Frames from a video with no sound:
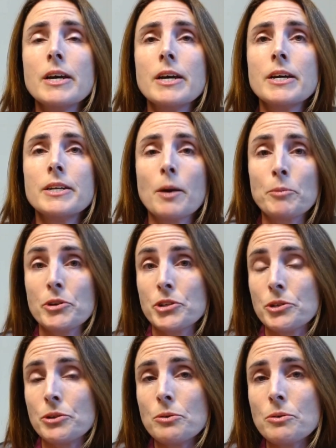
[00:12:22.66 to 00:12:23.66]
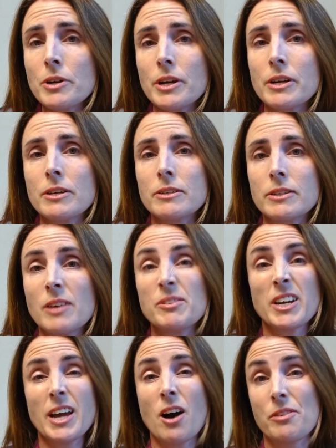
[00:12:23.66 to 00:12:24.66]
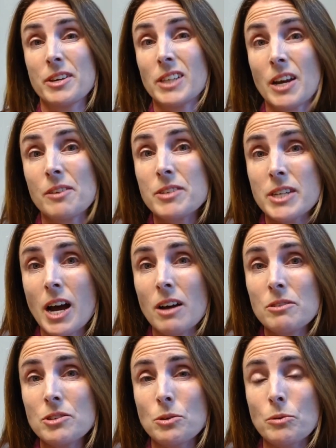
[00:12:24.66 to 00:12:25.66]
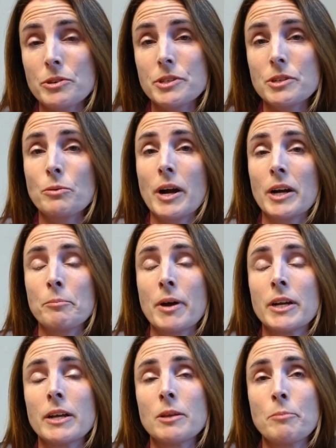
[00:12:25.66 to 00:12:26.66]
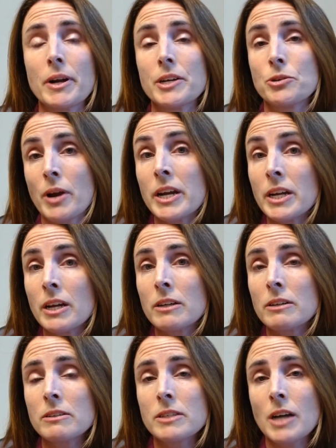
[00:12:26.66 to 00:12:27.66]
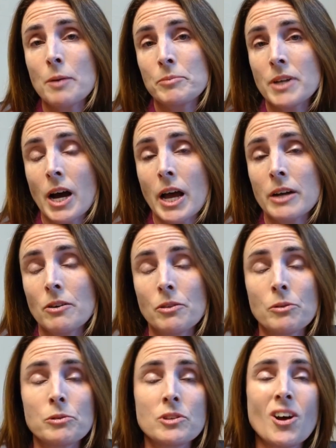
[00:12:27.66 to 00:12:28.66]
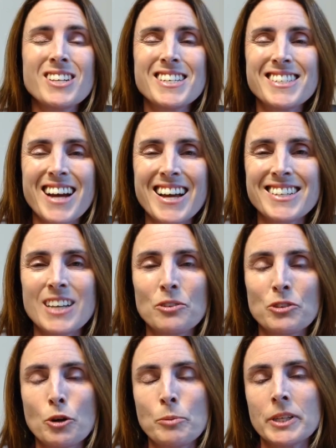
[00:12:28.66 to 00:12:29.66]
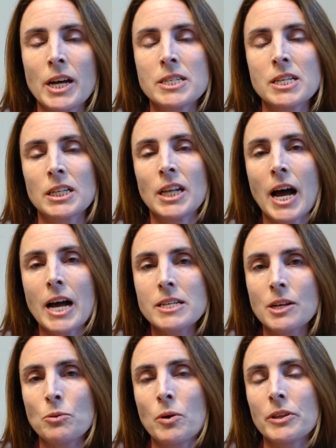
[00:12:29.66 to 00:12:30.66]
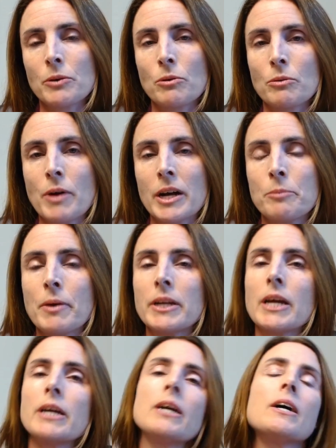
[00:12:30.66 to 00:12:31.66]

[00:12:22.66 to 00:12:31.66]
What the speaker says: Number two is living a healthy lifestyle. So we're still recommending the Mediterranean type diet, although there's lots of diets out there, but that's a classic one that we're recommending